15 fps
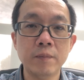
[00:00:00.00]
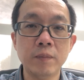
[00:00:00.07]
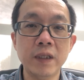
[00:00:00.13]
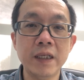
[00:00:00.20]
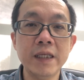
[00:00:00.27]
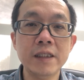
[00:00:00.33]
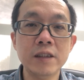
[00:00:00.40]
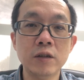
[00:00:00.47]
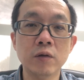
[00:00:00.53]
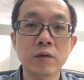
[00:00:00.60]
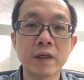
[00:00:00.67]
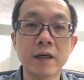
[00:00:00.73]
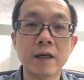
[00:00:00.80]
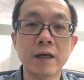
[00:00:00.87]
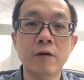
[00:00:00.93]
please
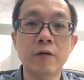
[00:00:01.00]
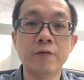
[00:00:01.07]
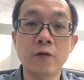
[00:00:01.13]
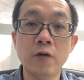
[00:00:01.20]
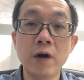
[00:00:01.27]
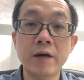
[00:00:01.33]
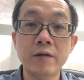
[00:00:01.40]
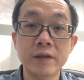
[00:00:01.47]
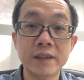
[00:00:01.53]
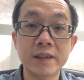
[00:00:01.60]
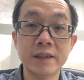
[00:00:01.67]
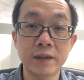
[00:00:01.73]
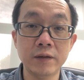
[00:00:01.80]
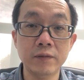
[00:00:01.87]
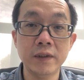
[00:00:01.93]
look at our 400
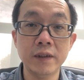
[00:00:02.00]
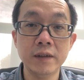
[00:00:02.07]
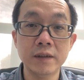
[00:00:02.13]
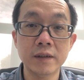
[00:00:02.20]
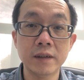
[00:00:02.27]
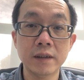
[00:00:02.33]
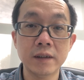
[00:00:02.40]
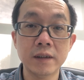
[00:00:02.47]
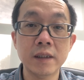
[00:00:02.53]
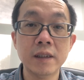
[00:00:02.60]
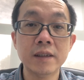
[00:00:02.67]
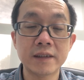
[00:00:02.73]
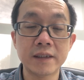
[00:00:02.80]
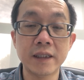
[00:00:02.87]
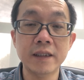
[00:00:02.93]
series
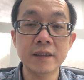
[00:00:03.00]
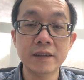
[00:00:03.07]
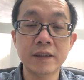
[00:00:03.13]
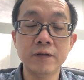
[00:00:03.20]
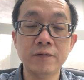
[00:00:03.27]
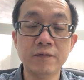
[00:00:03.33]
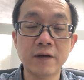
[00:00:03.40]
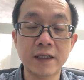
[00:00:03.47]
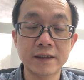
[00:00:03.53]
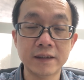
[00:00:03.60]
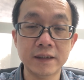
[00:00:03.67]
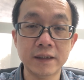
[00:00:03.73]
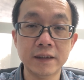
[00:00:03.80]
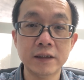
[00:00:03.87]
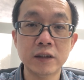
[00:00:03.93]
stainless steel
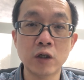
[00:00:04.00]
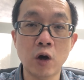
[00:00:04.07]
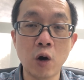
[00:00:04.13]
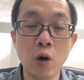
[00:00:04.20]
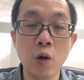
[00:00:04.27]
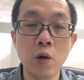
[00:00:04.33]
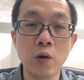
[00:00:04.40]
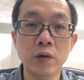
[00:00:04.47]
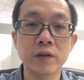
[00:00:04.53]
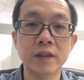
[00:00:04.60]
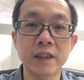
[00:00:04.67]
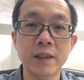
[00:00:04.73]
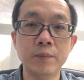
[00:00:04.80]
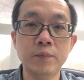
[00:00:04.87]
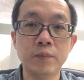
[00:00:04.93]
fasteners or
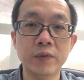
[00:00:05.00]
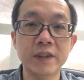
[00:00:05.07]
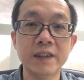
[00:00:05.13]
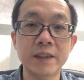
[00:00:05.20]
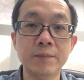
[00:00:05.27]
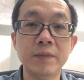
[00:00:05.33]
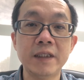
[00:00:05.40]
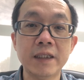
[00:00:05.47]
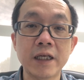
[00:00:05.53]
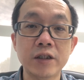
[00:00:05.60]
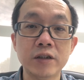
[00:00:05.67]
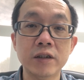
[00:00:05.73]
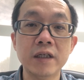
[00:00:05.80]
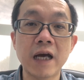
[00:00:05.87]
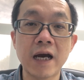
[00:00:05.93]
the
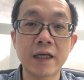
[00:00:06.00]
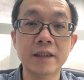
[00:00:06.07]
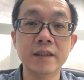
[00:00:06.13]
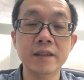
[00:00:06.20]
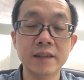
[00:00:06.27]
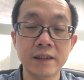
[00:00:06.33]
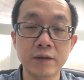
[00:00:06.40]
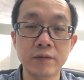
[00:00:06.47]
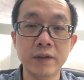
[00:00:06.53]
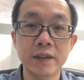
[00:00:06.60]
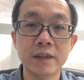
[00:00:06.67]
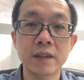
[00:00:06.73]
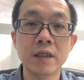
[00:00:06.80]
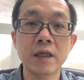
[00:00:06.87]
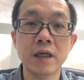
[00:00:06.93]
precipitation hardened
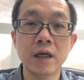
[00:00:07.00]
series